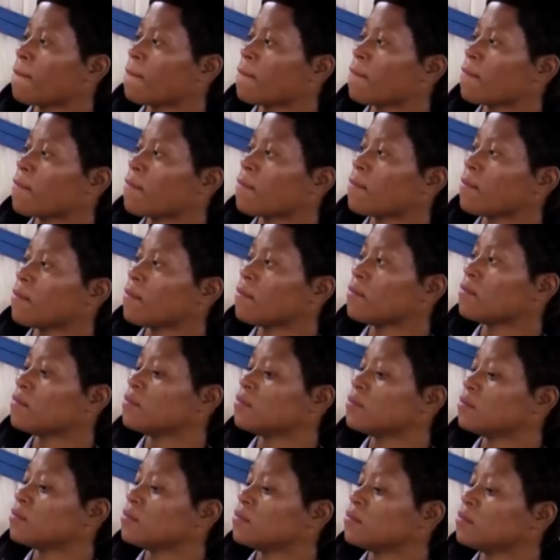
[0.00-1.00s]

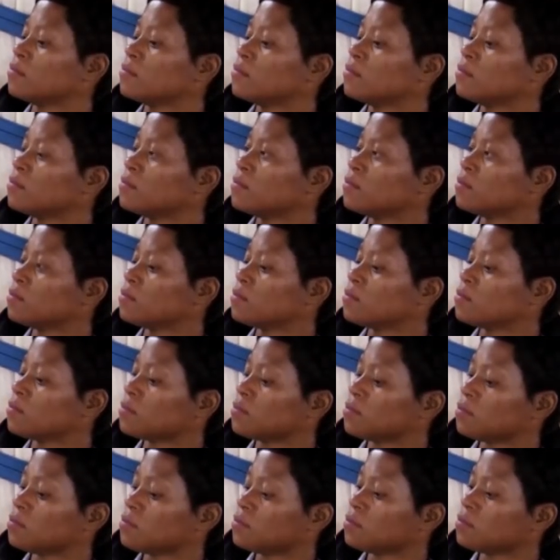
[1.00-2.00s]

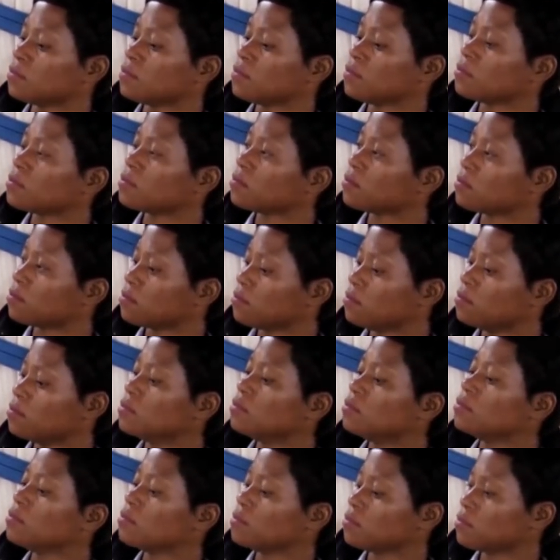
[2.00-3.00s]

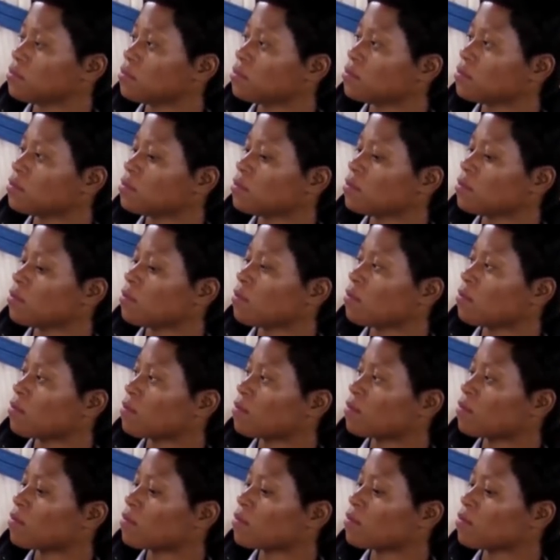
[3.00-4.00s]

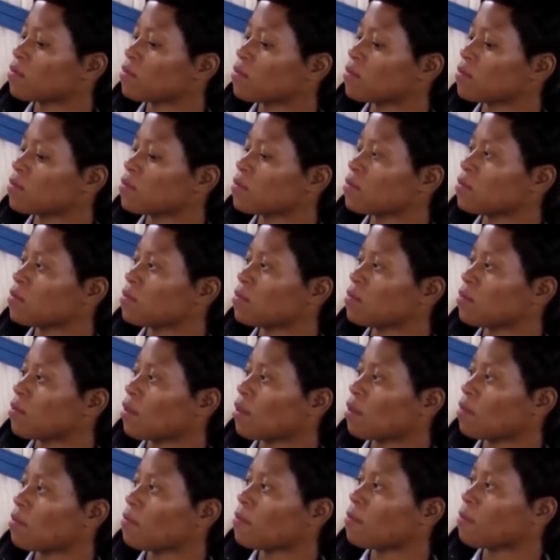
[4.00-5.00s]

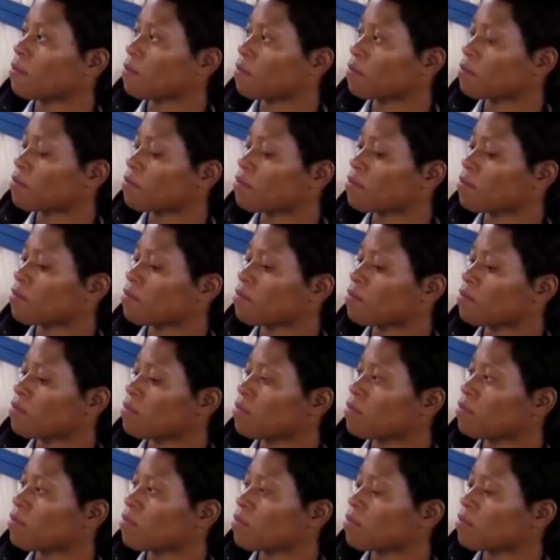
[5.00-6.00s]

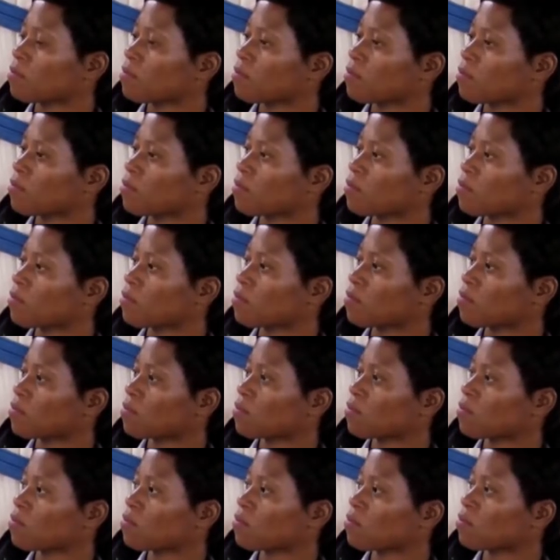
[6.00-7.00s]

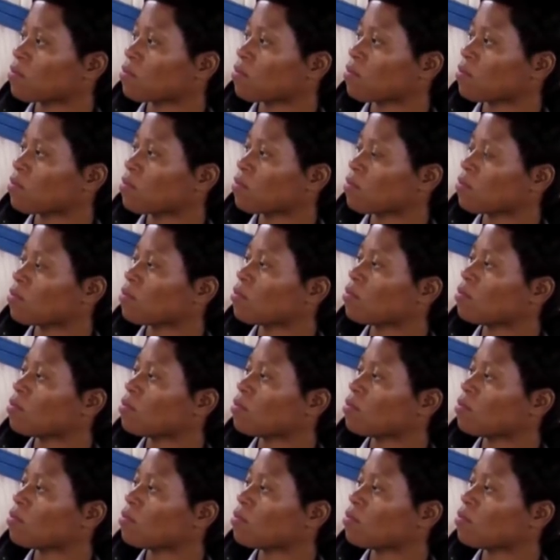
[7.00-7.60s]
[no speech]